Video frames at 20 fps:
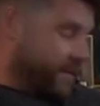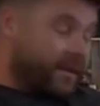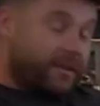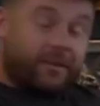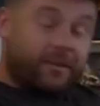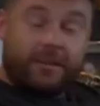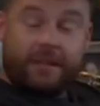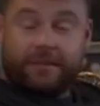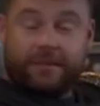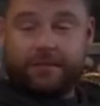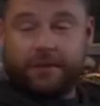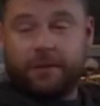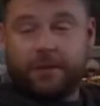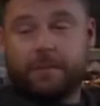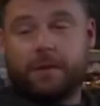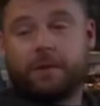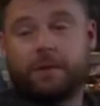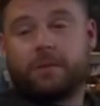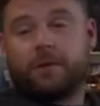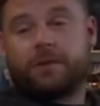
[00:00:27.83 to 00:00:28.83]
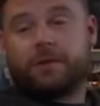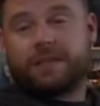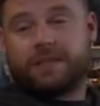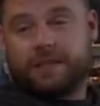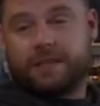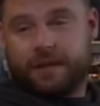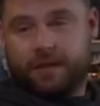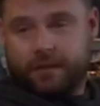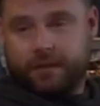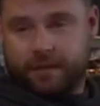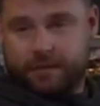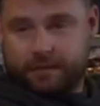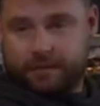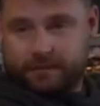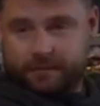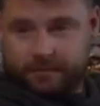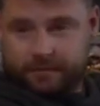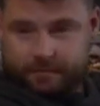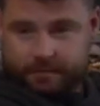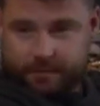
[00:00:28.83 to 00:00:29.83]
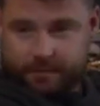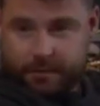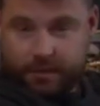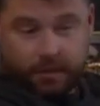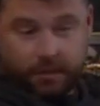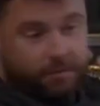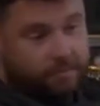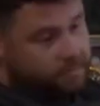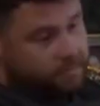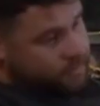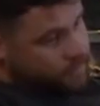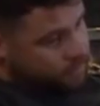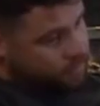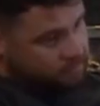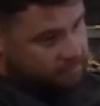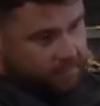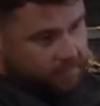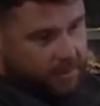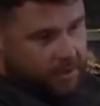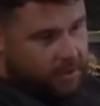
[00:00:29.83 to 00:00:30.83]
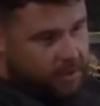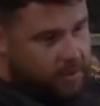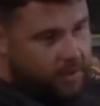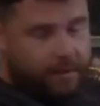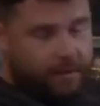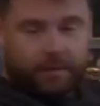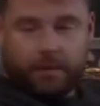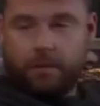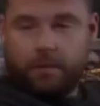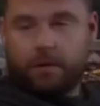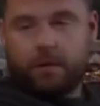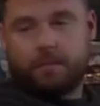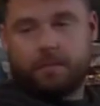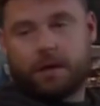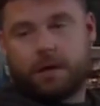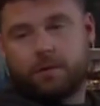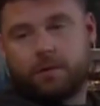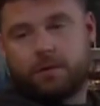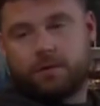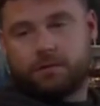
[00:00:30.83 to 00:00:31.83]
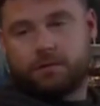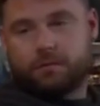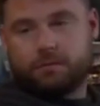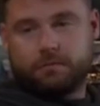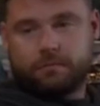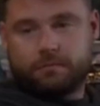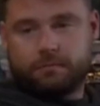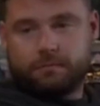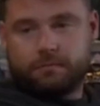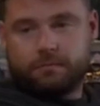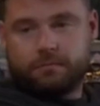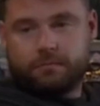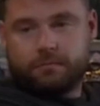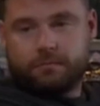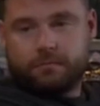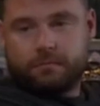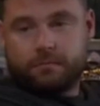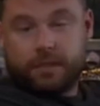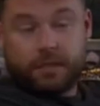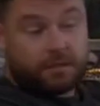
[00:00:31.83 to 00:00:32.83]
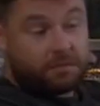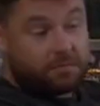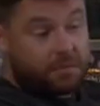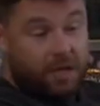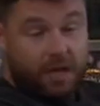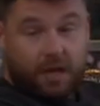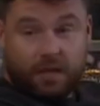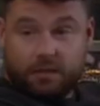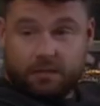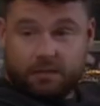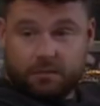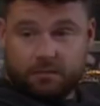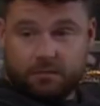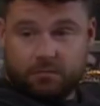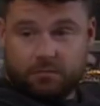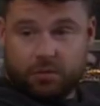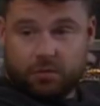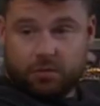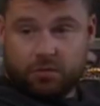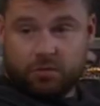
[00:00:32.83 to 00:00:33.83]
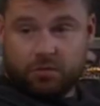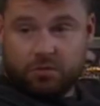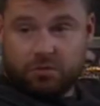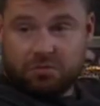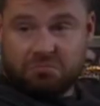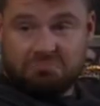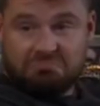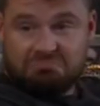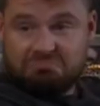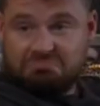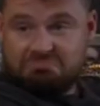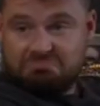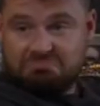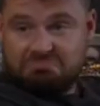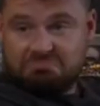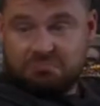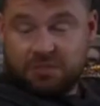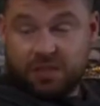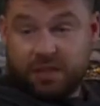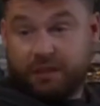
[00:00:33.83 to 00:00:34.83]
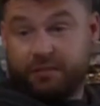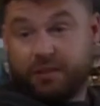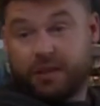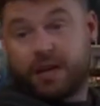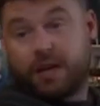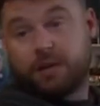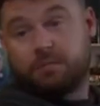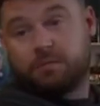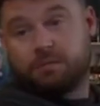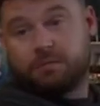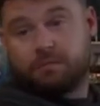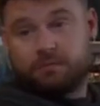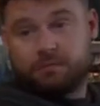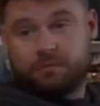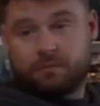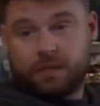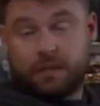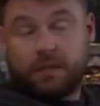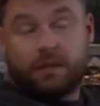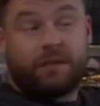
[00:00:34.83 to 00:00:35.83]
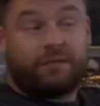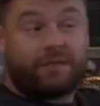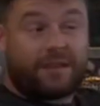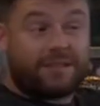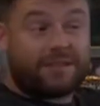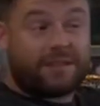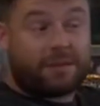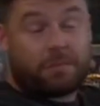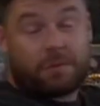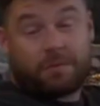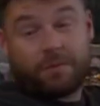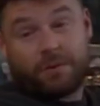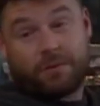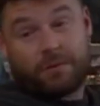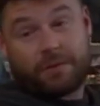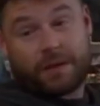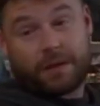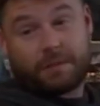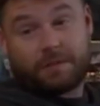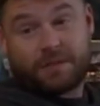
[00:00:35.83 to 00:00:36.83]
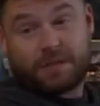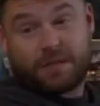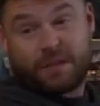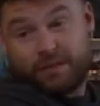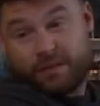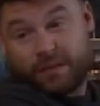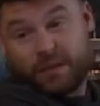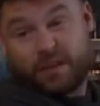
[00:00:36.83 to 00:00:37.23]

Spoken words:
Well, luckily for you, I'm a lot more easygoing. So, you can do whatever you want on my watch. Play some cards, or you can have a nap. In fact, I could probably do with a nap myself.